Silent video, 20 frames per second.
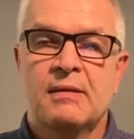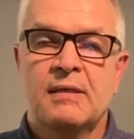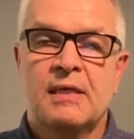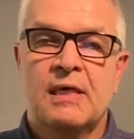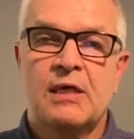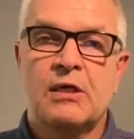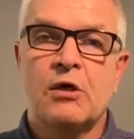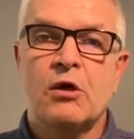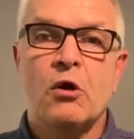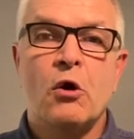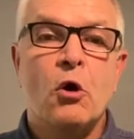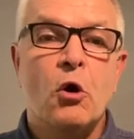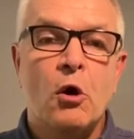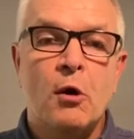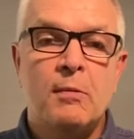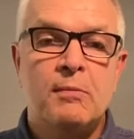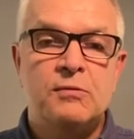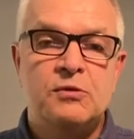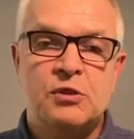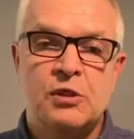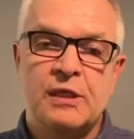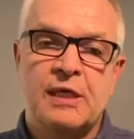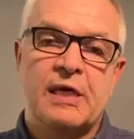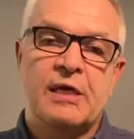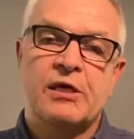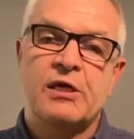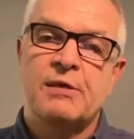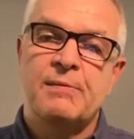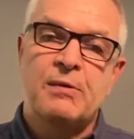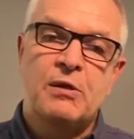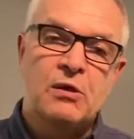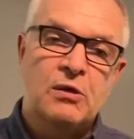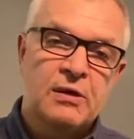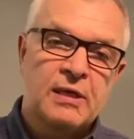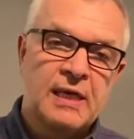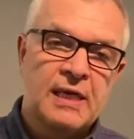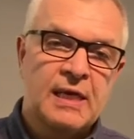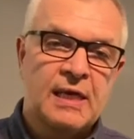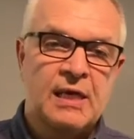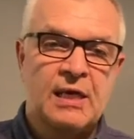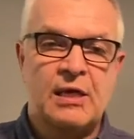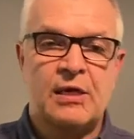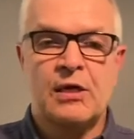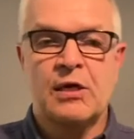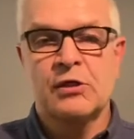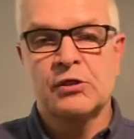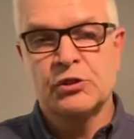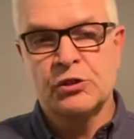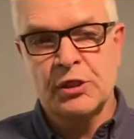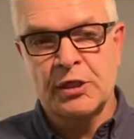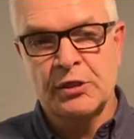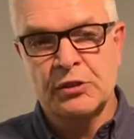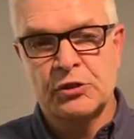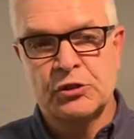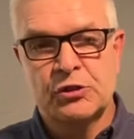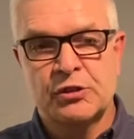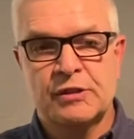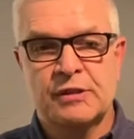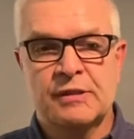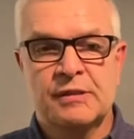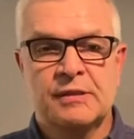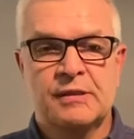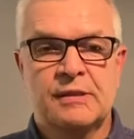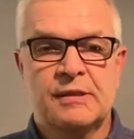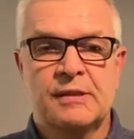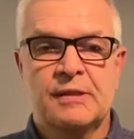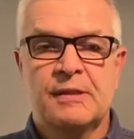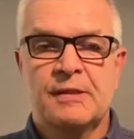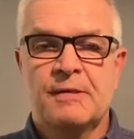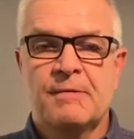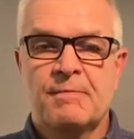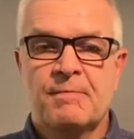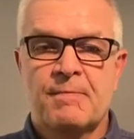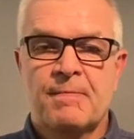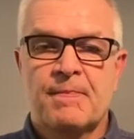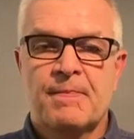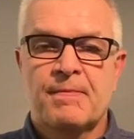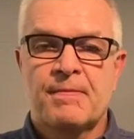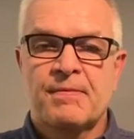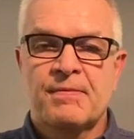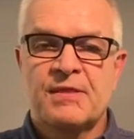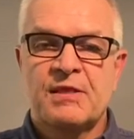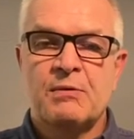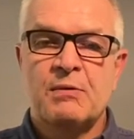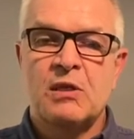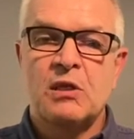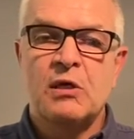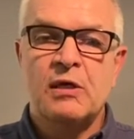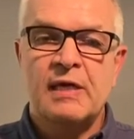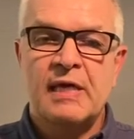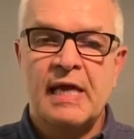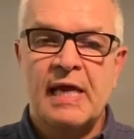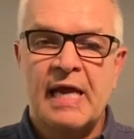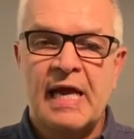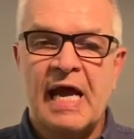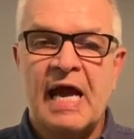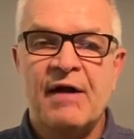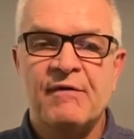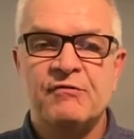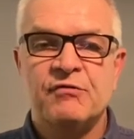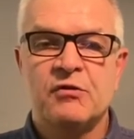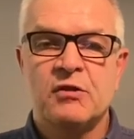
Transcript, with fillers: in our homes, in our community, in our church. That we look after